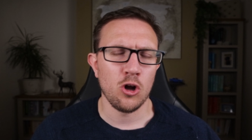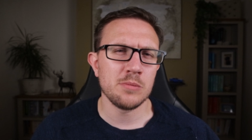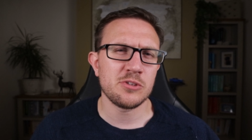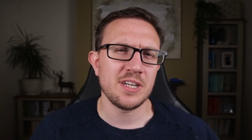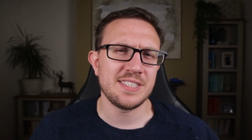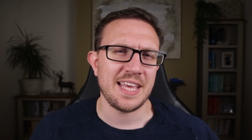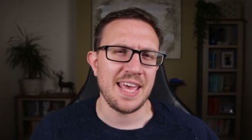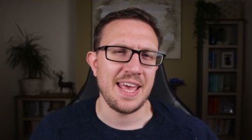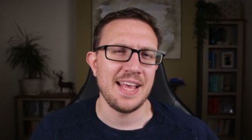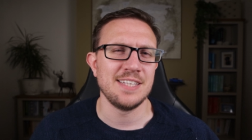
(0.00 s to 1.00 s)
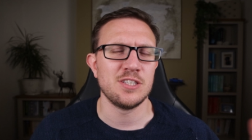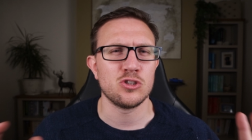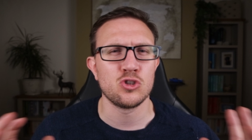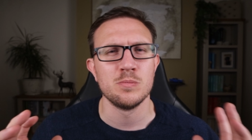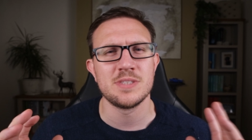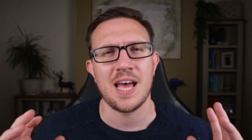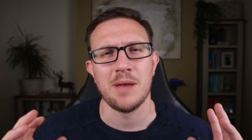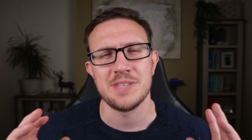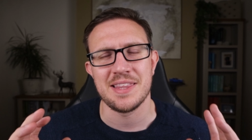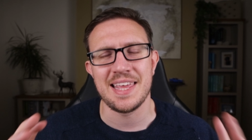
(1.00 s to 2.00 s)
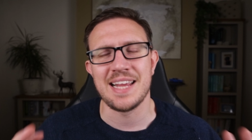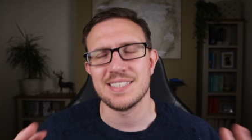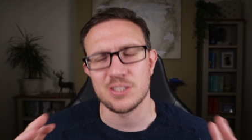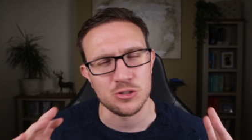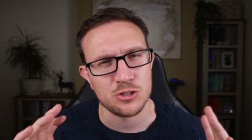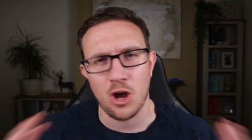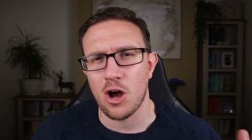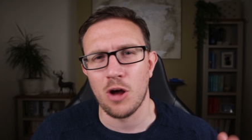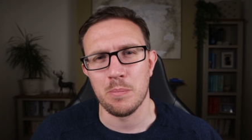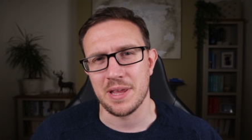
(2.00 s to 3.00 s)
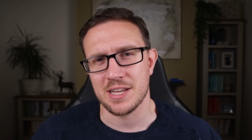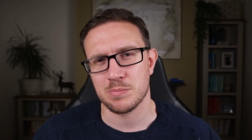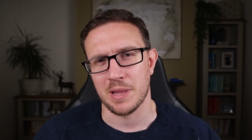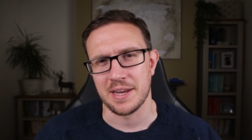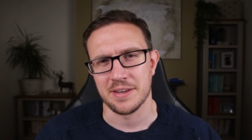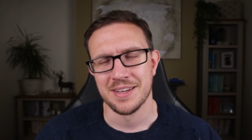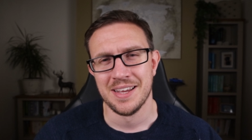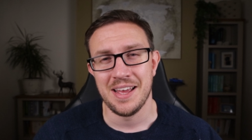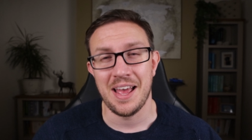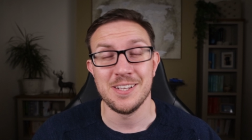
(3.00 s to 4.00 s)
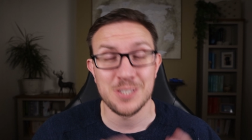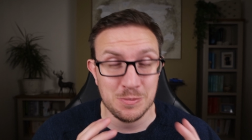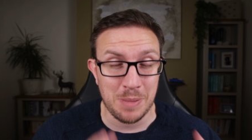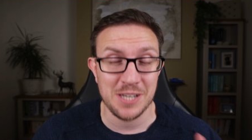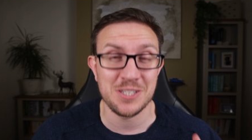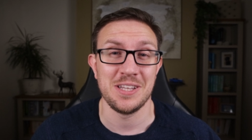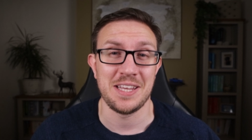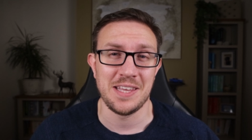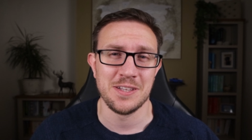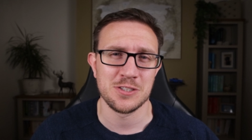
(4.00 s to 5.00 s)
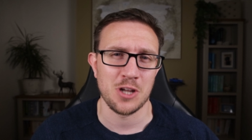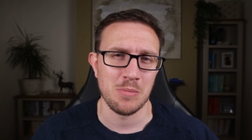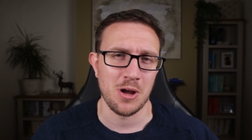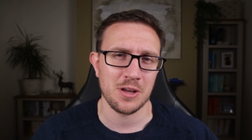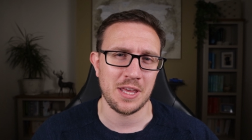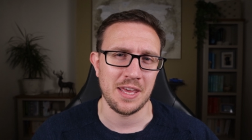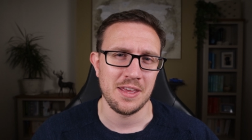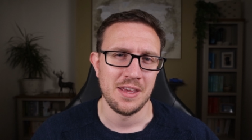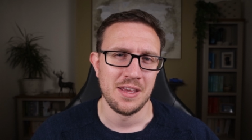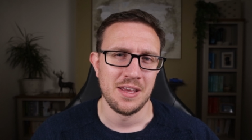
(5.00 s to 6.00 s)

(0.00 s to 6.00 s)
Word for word: All I'm trying to say here is that sometimes things just can't be explained, especially in the stock market.